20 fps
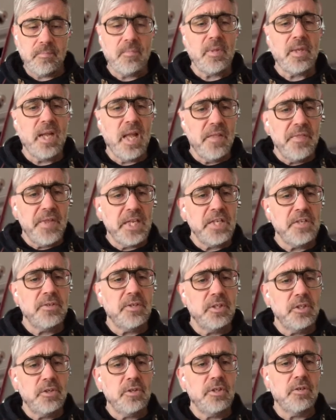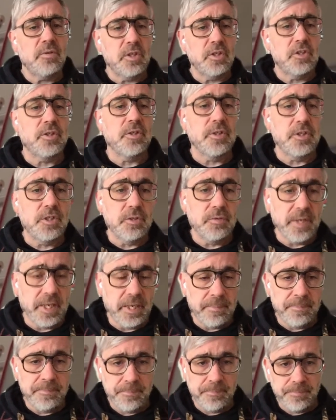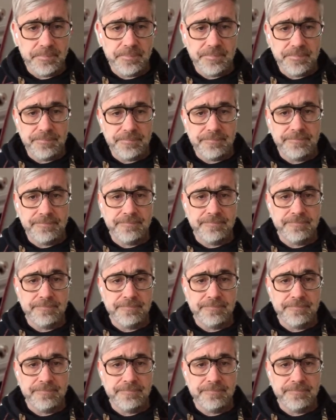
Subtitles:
Of course, this robot